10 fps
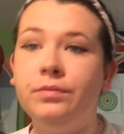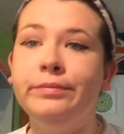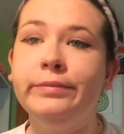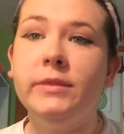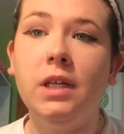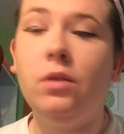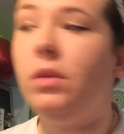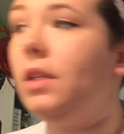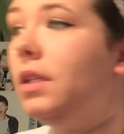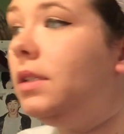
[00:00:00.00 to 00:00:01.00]
I
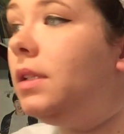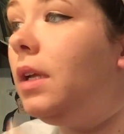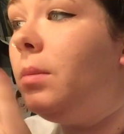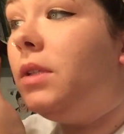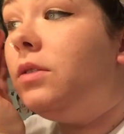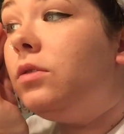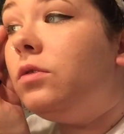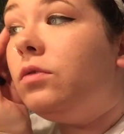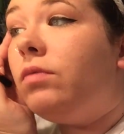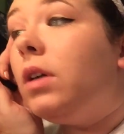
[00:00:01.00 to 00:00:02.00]
don't need the damn
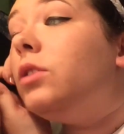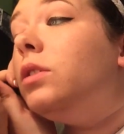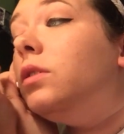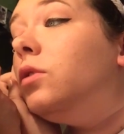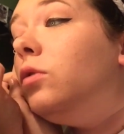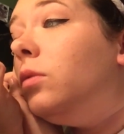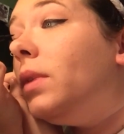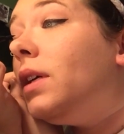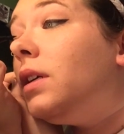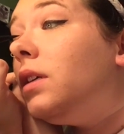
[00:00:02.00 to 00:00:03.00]
instructions. Who am
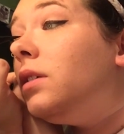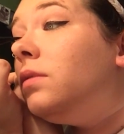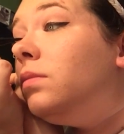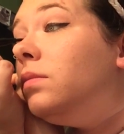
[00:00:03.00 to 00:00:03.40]
I kidding?